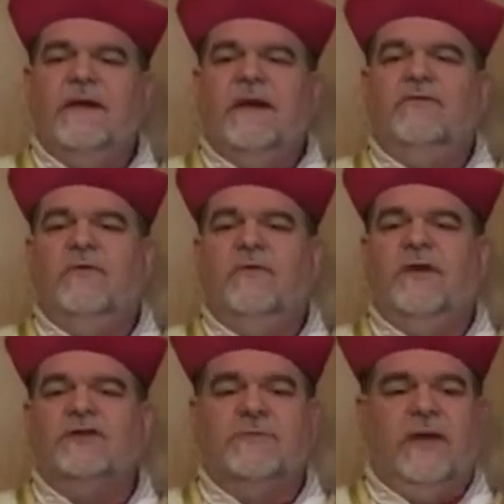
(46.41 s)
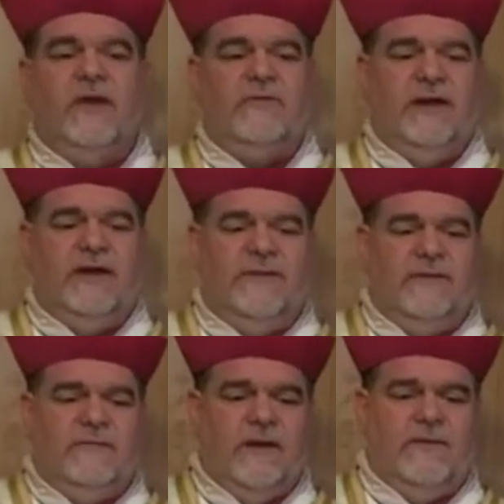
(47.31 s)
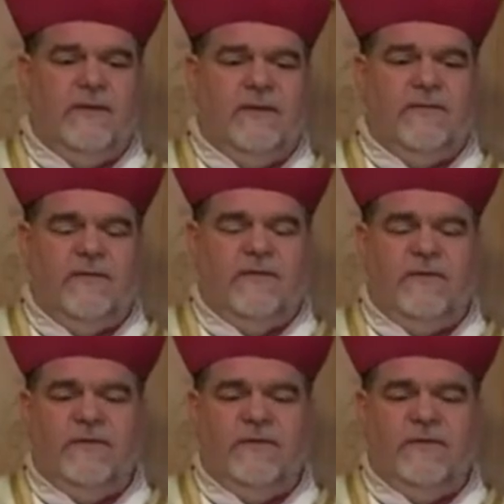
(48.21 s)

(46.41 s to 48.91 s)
If new things are being created, then maybe it,